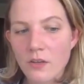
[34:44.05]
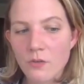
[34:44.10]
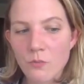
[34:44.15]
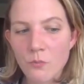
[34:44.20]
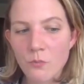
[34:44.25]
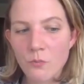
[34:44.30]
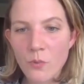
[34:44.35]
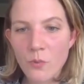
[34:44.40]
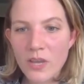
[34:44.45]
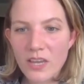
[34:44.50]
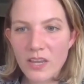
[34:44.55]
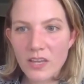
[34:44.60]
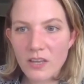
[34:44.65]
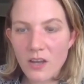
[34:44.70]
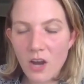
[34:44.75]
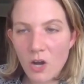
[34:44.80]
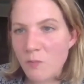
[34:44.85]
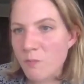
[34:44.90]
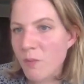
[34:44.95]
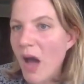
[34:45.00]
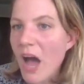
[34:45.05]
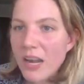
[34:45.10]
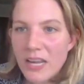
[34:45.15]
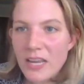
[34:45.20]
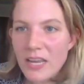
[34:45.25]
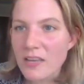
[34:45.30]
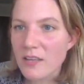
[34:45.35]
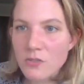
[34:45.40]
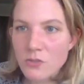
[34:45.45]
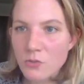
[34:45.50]
we our
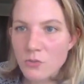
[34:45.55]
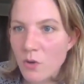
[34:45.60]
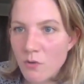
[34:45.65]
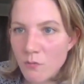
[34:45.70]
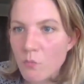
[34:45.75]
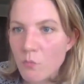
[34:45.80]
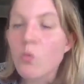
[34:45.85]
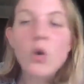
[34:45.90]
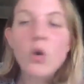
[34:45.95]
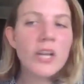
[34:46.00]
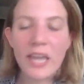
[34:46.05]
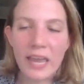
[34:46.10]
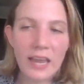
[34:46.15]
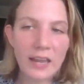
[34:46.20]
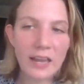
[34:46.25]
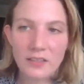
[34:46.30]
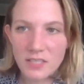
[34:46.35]
body is sort of working